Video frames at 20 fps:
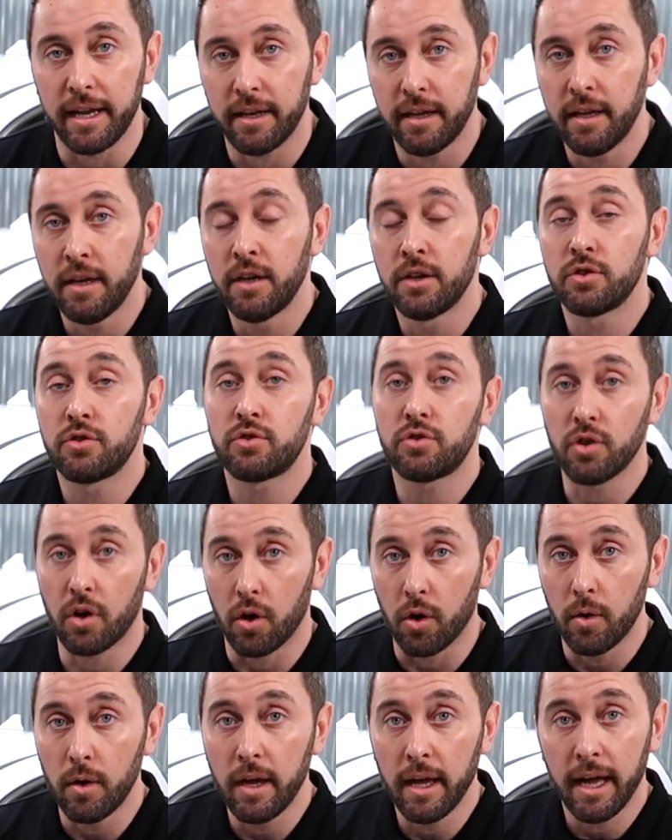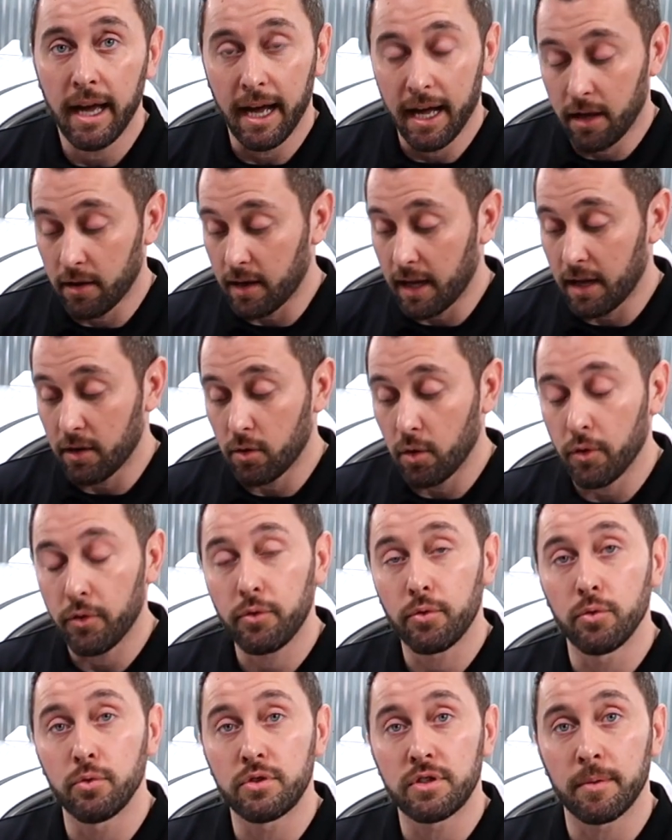So I'll go through
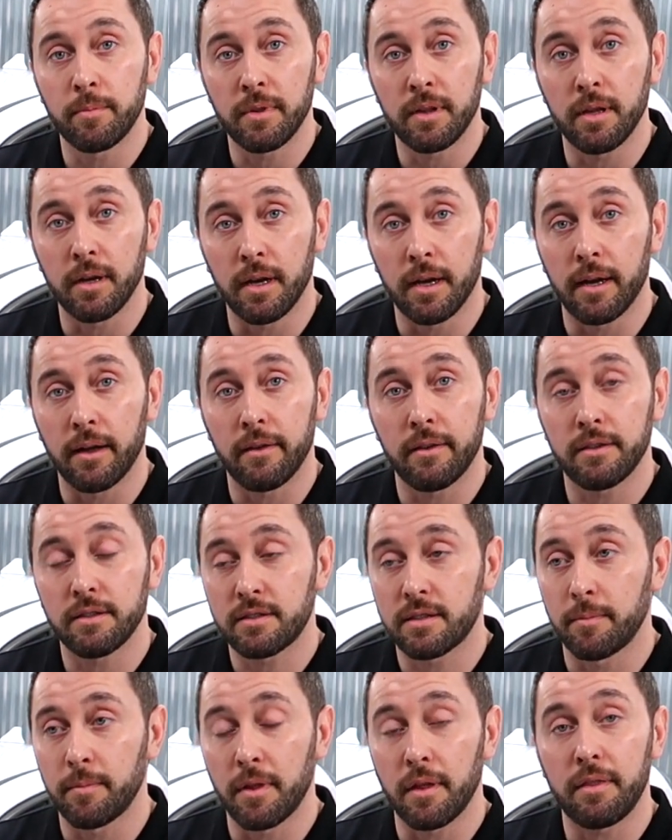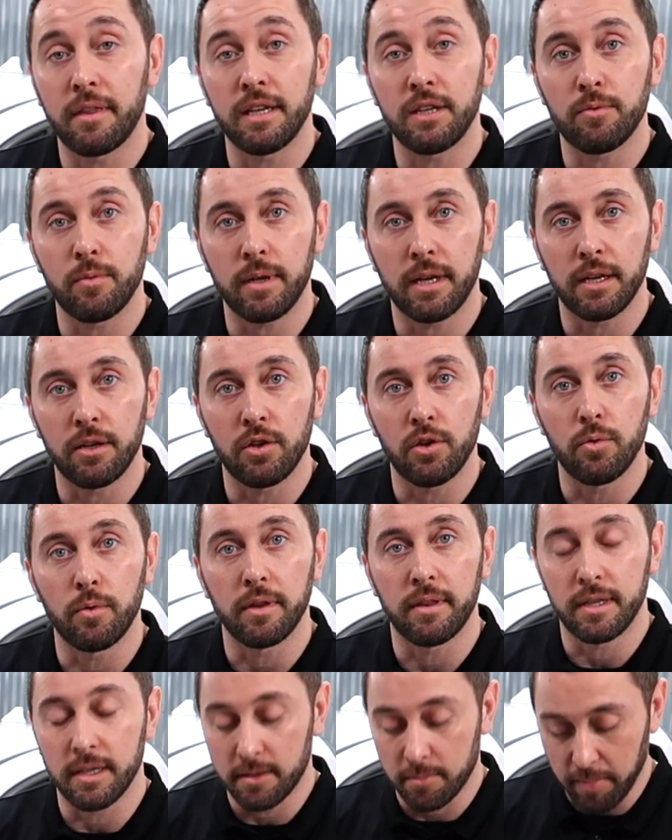some of the things we can do with this
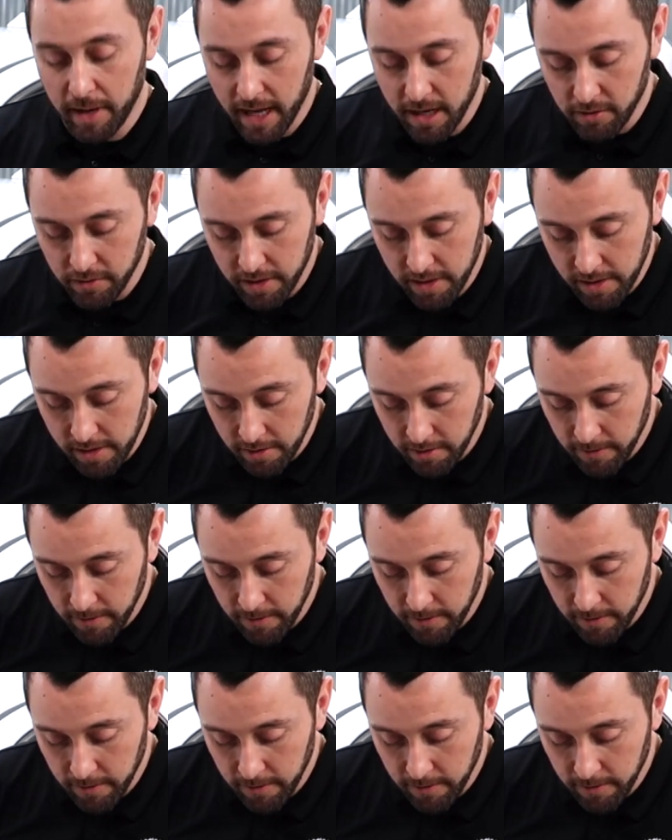bottle here.